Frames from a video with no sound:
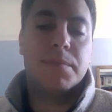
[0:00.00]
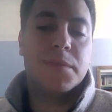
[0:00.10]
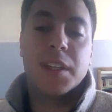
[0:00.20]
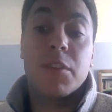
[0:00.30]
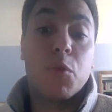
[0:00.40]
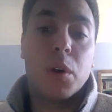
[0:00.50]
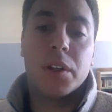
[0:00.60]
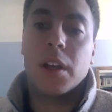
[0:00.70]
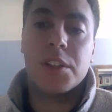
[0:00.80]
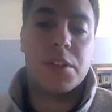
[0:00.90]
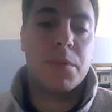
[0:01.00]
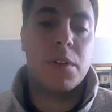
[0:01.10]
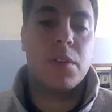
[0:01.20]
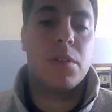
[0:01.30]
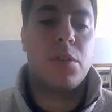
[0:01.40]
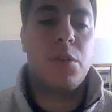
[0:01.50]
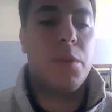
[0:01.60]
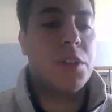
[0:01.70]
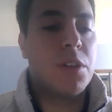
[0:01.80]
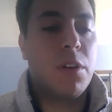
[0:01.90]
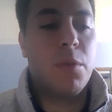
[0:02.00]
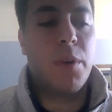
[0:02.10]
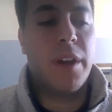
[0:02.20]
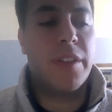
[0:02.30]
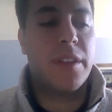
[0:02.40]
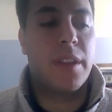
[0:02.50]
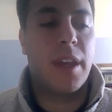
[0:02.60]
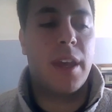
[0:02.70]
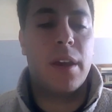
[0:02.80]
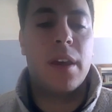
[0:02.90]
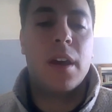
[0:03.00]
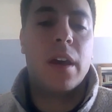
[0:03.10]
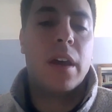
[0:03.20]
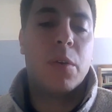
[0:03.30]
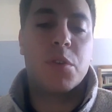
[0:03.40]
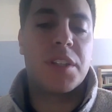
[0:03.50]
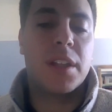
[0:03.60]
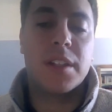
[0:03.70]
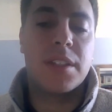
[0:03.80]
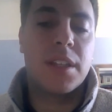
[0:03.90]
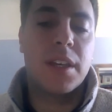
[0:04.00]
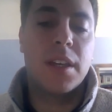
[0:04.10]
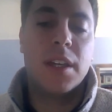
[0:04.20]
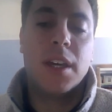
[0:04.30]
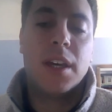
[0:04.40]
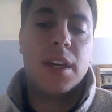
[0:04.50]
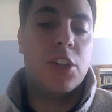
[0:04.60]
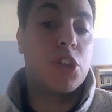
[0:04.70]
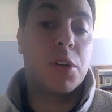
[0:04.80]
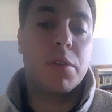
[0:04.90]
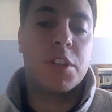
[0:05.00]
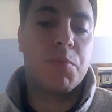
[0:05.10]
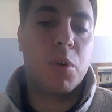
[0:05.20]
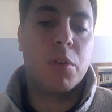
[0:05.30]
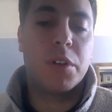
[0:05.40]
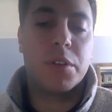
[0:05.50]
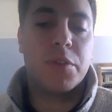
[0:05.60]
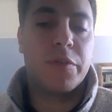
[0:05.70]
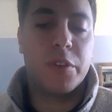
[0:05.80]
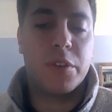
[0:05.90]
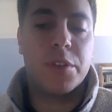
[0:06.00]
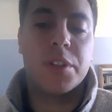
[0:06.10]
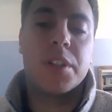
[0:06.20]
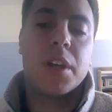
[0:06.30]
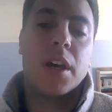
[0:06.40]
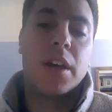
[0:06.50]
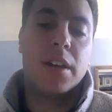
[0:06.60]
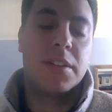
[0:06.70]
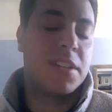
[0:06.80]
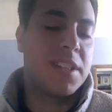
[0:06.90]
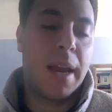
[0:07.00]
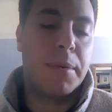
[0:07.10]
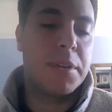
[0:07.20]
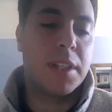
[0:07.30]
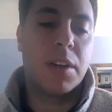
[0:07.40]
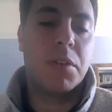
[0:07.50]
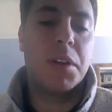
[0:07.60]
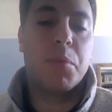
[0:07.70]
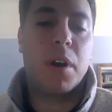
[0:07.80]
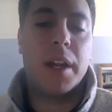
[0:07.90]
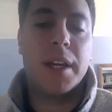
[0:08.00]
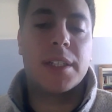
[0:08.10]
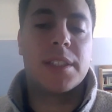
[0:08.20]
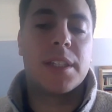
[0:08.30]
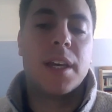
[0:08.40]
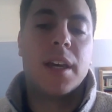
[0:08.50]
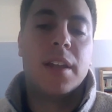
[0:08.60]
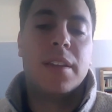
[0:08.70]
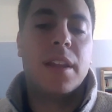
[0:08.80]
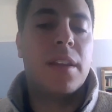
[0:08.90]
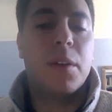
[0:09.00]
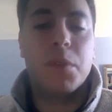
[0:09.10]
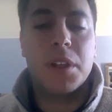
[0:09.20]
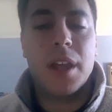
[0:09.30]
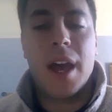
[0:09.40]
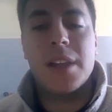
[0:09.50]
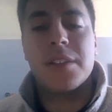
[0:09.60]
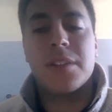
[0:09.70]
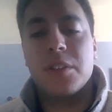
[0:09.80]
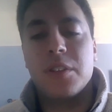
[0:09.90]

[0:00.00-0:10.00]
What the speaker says: Think of one customer who we started with, and they were selling to insurance brokers first as a cybersecurity product. And then they realized,